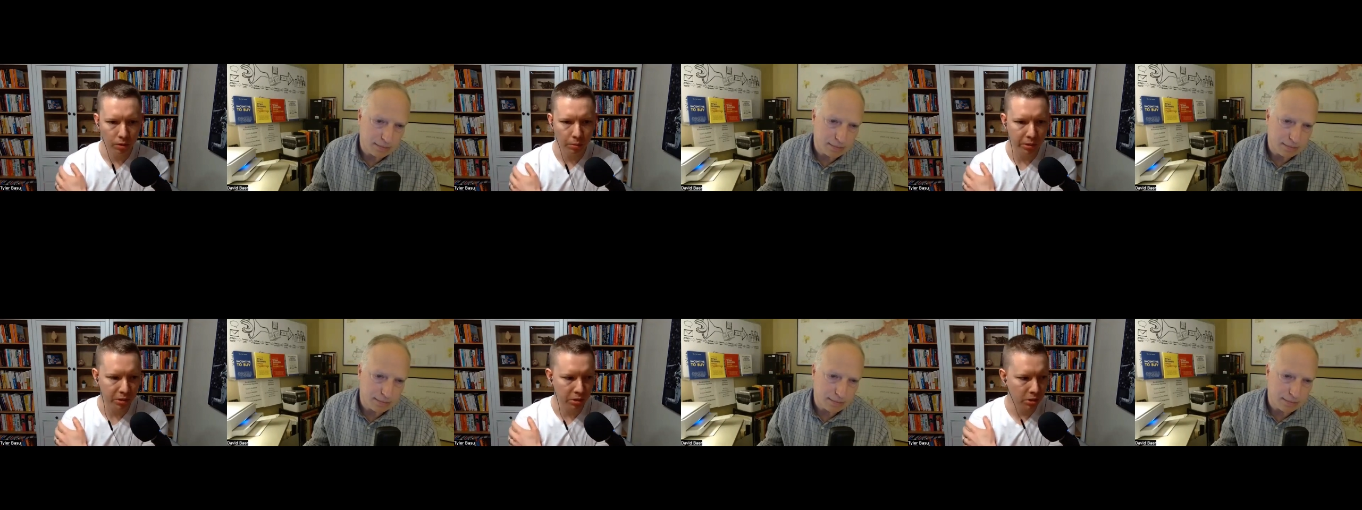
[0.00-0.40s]

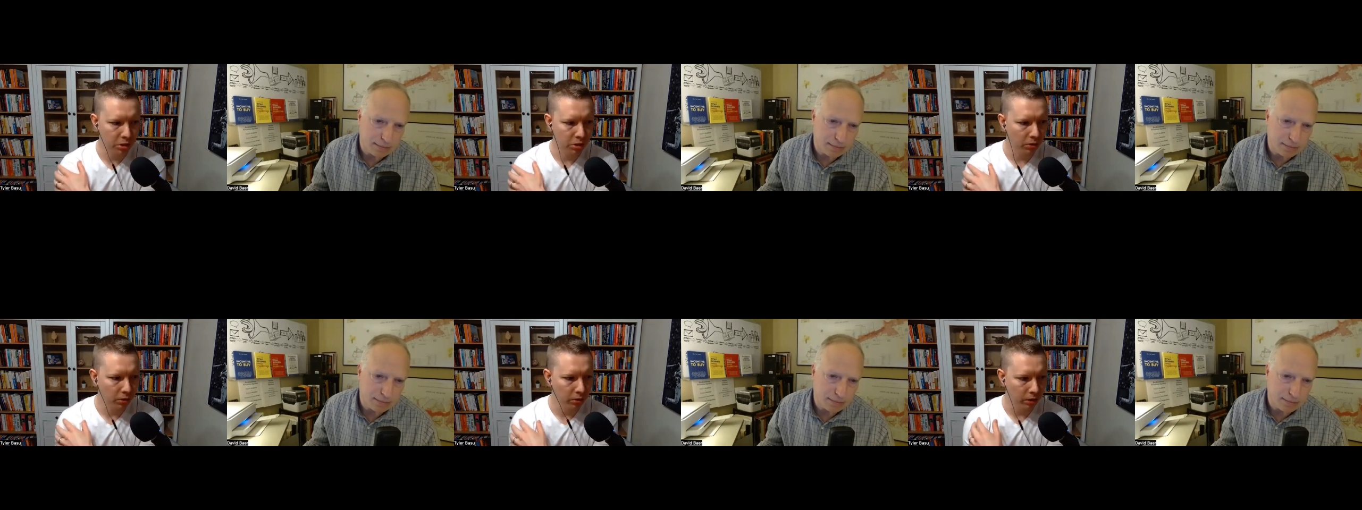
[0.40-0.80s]
Speaker 1: business
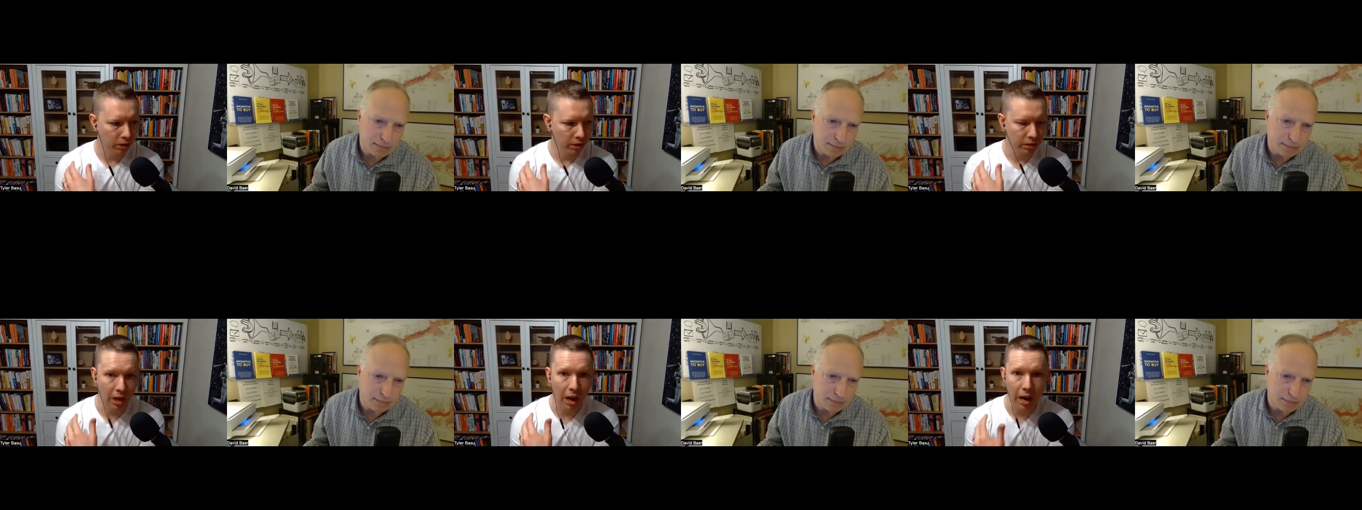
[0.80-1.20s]
owner that is
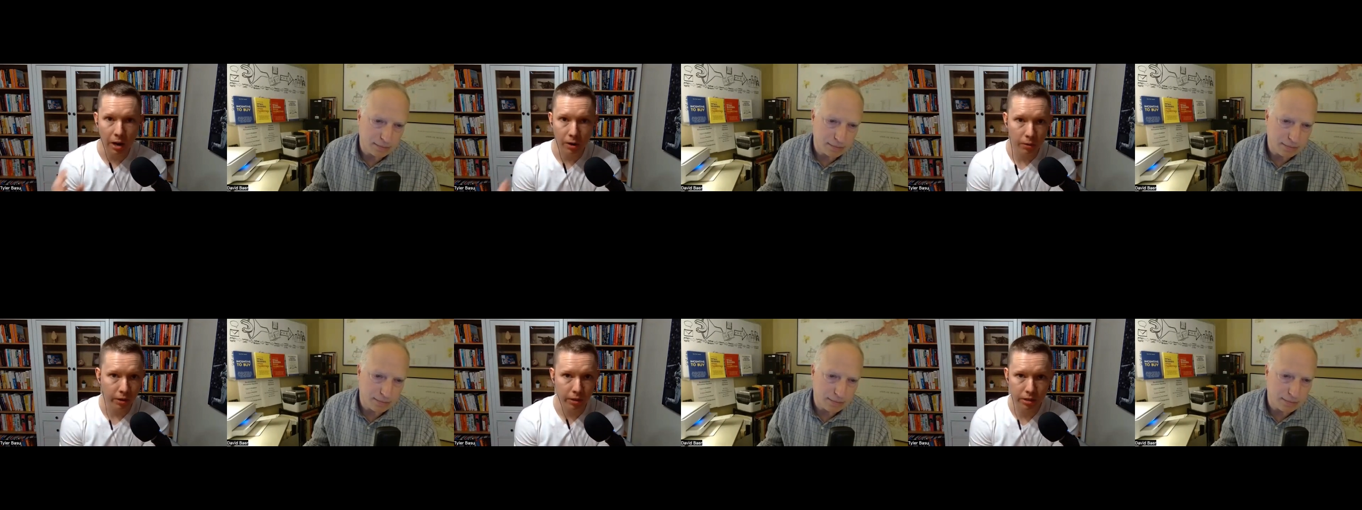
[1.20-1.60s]

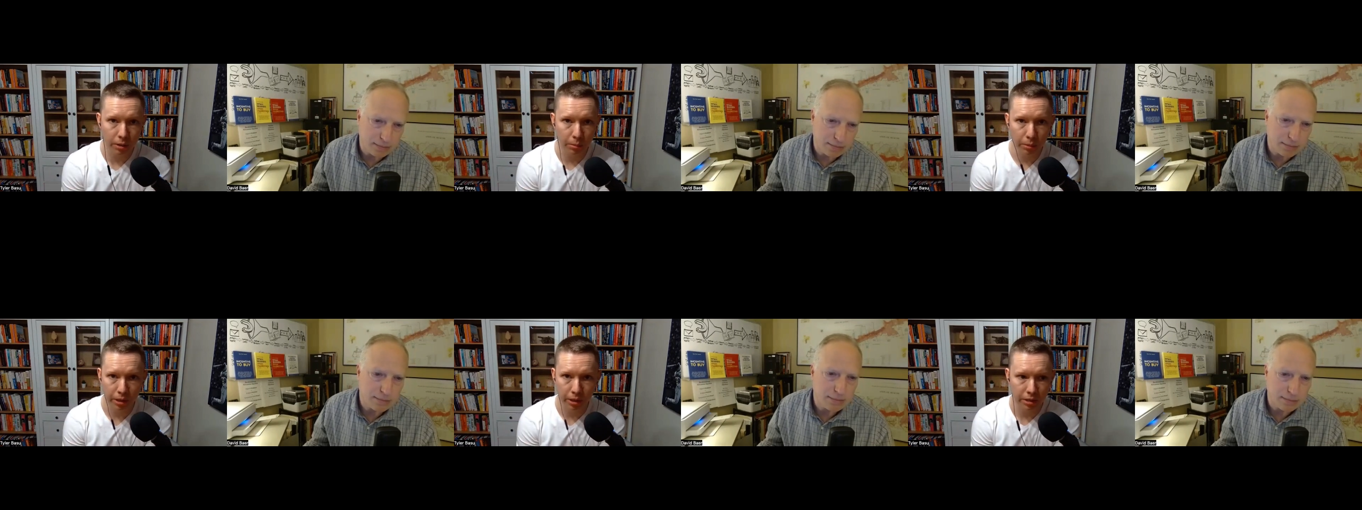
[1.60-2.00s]
hiring
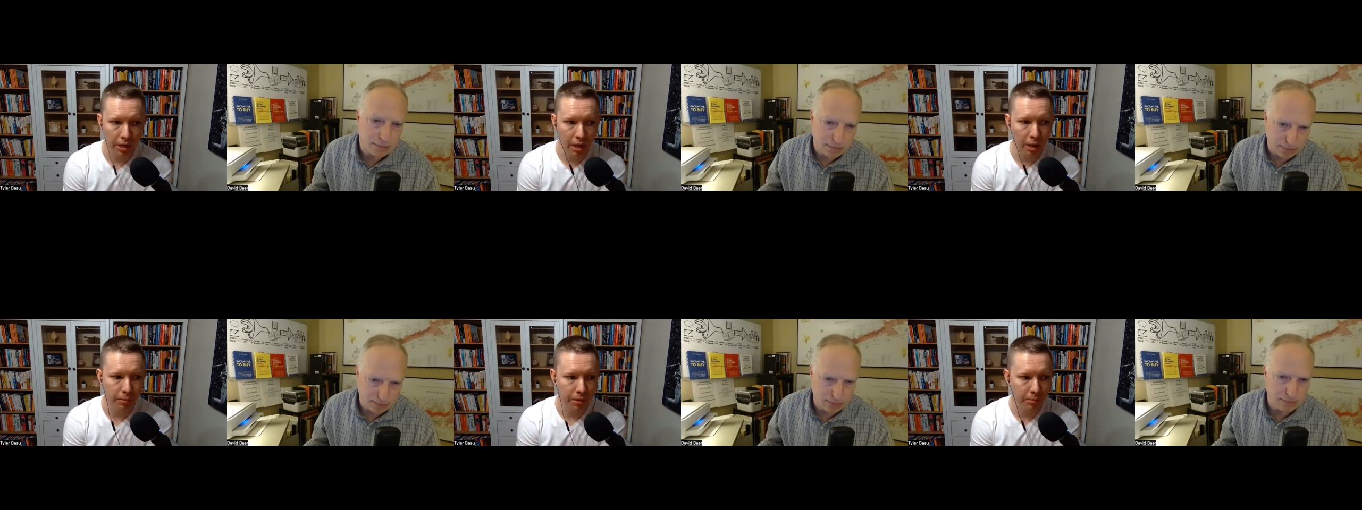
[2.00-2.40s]
somebody to
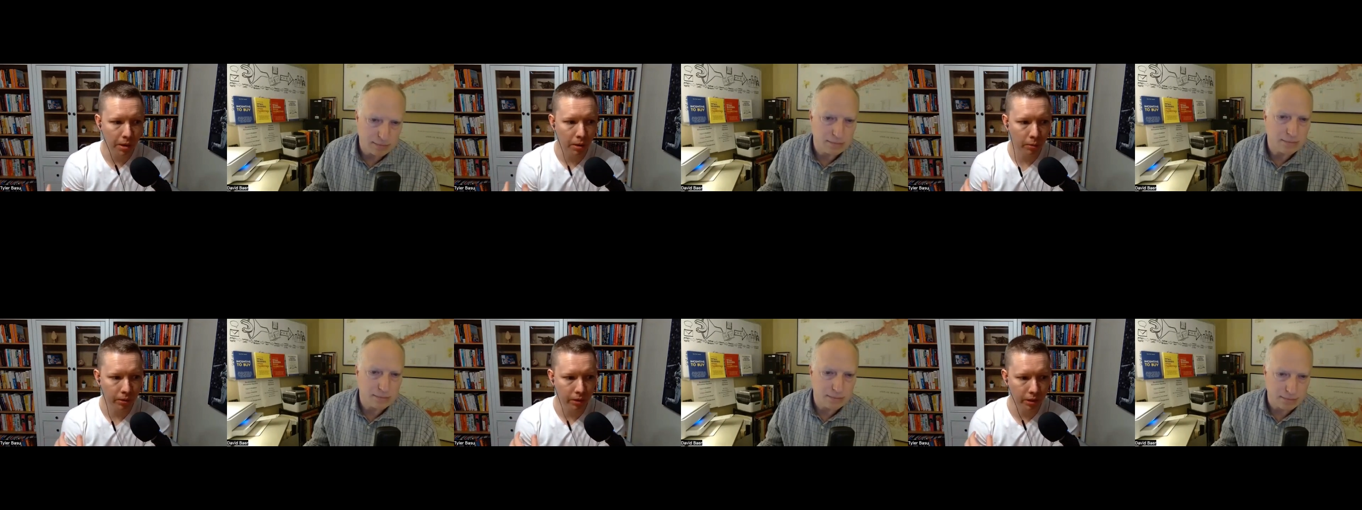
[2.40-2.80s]
help them out
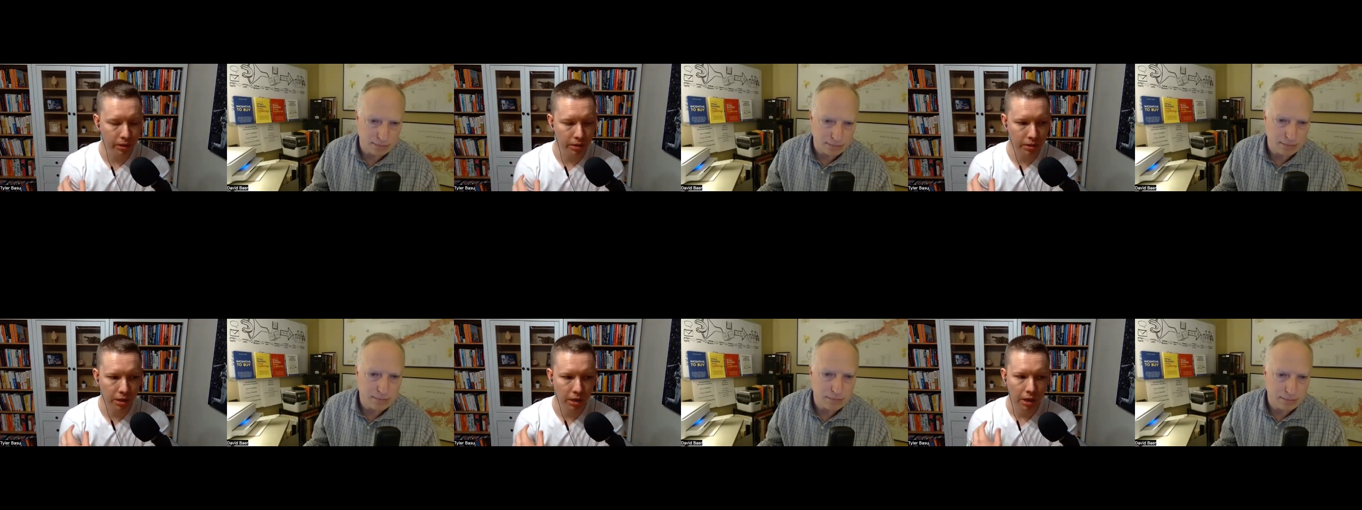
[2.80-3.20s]
with this
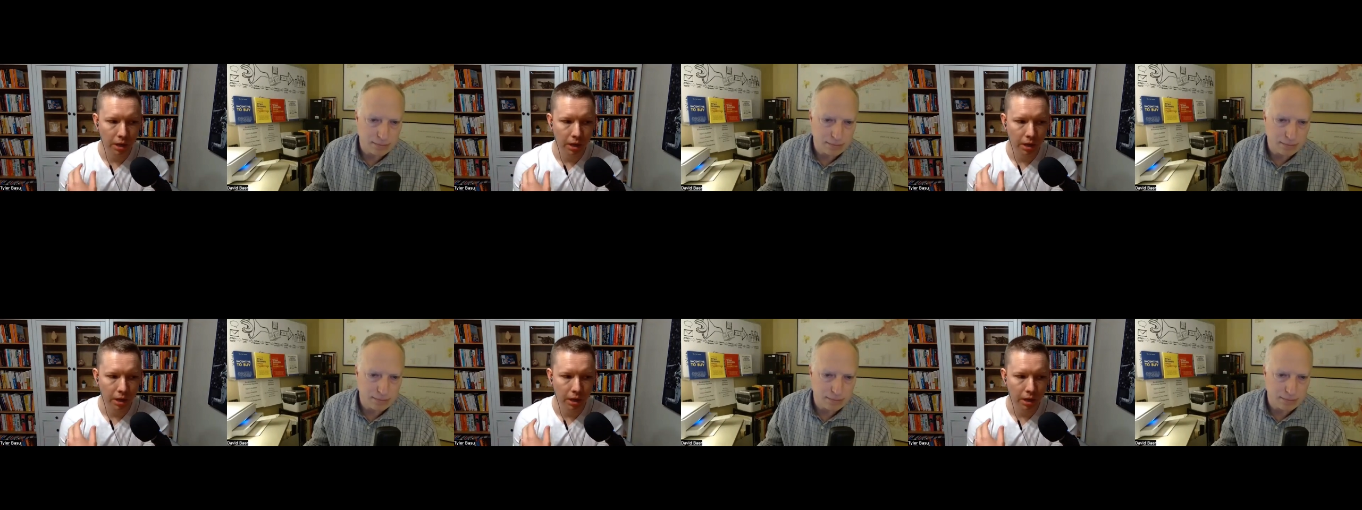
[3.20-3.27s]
